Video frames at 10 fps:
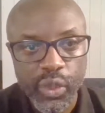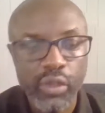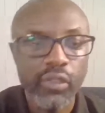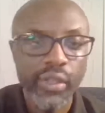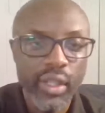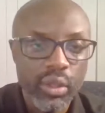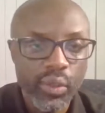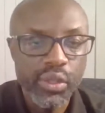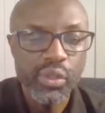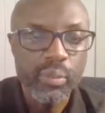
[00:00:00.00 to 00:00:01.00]
Although you can
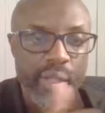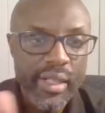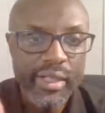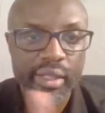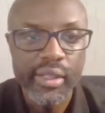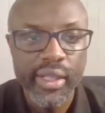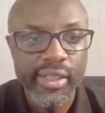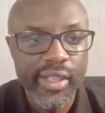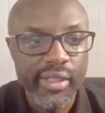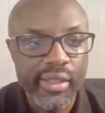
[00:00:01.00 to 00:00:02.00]
always go back and
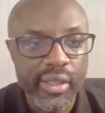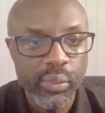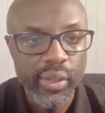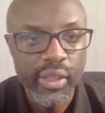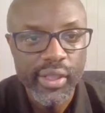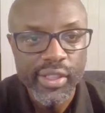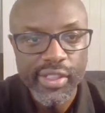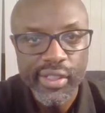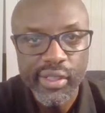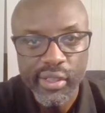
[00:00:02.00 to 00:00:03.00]
really
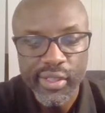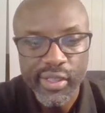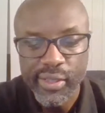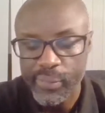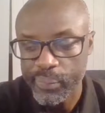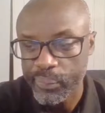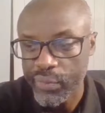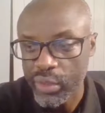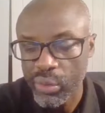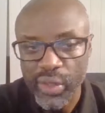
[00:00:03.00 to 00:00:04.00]

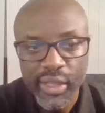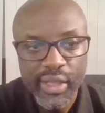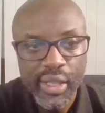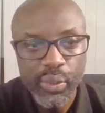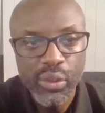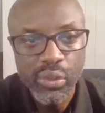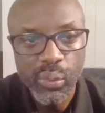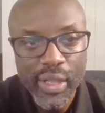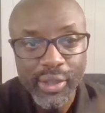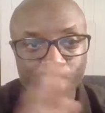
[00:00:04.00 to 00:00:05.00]
look at our new
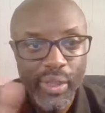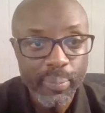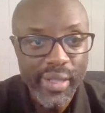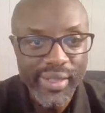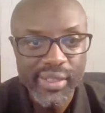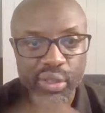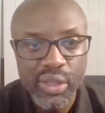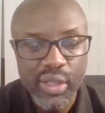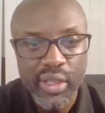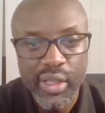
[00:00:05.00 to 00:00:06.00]
1 week
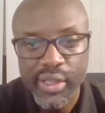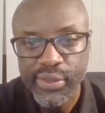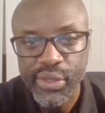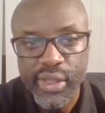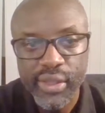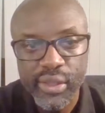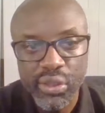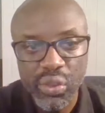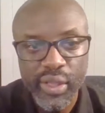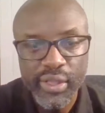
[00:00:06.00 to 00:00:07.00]
package, Jet
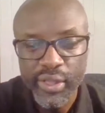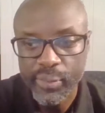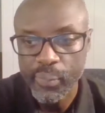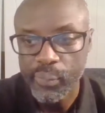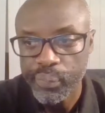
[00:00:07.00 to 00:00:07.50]
to Rwanda.